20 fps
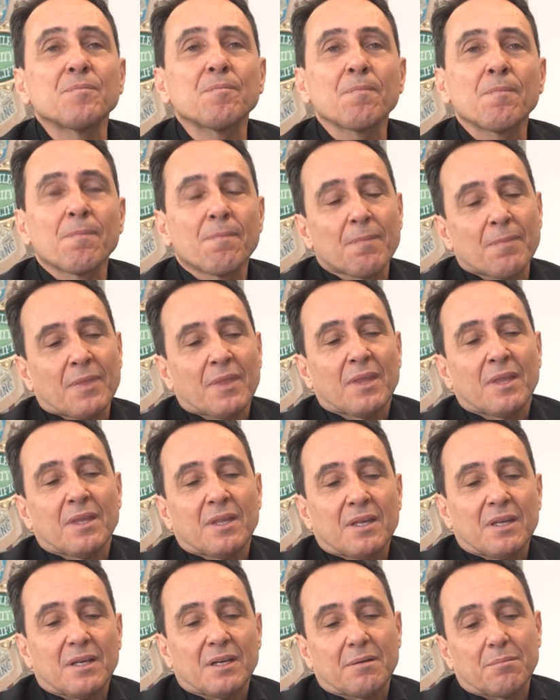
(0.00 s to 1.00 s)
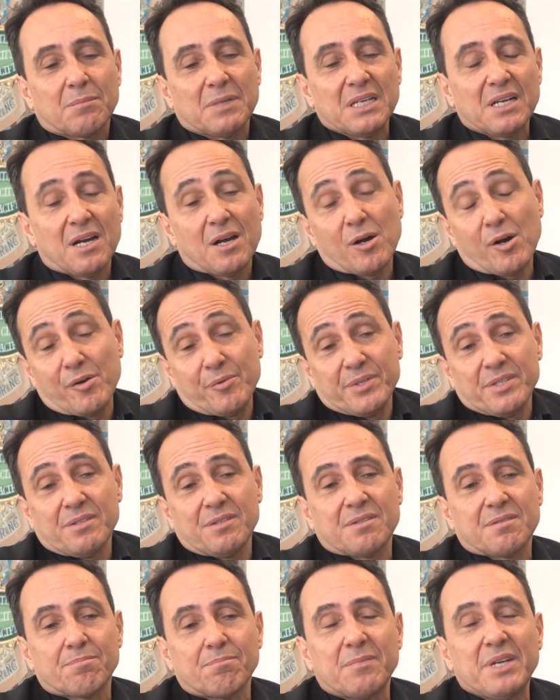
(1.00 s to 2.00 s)
Mm-hmm. But I
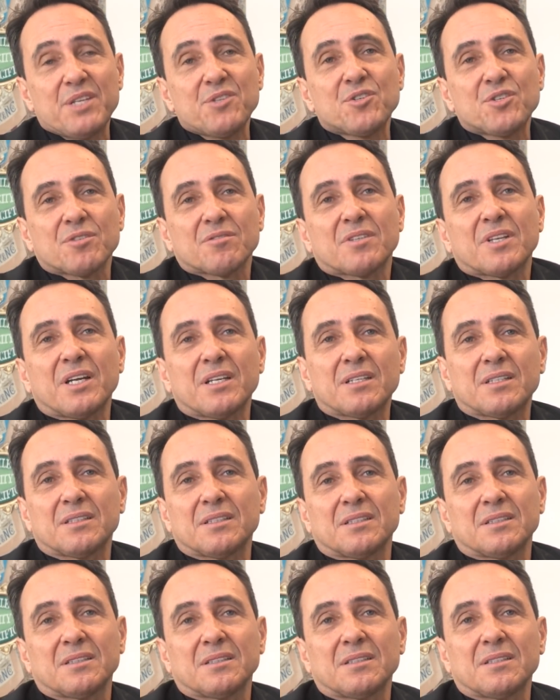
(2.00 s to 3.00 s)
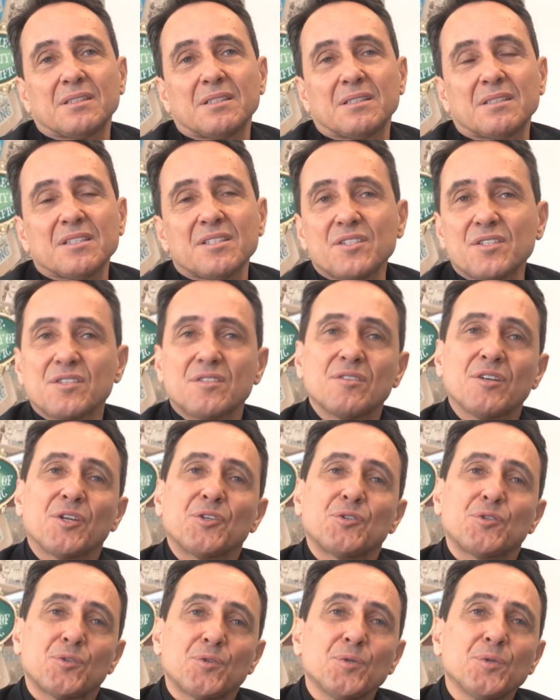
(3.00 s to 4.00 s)
always mention that this is
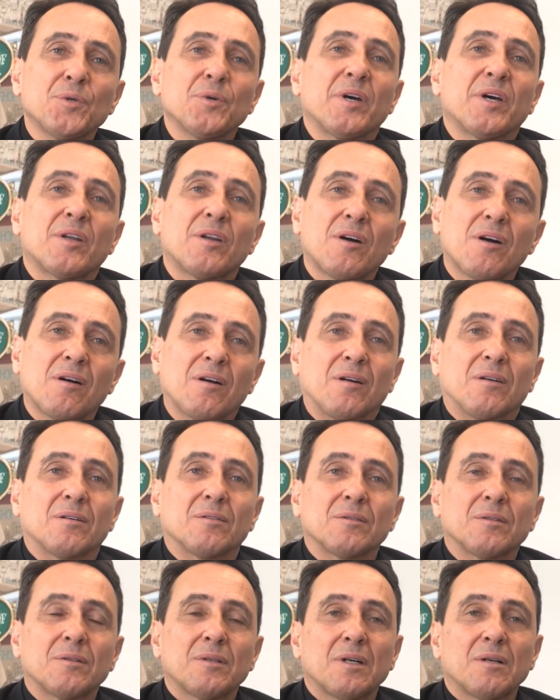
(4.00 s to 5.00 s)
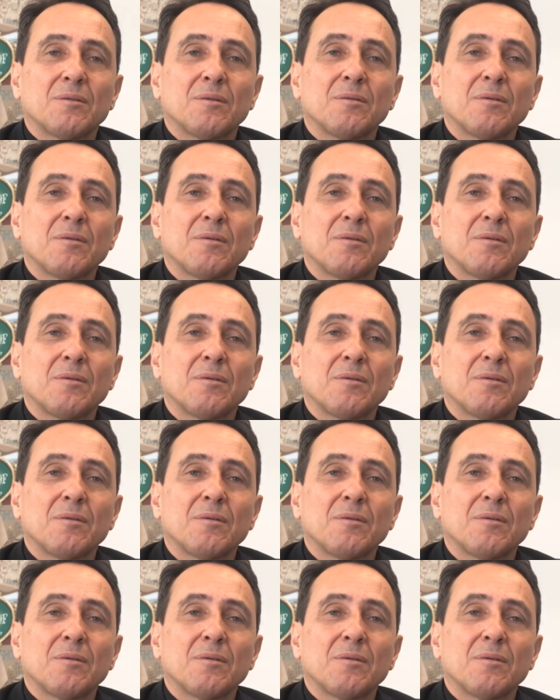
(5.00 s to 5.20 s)
not true at all.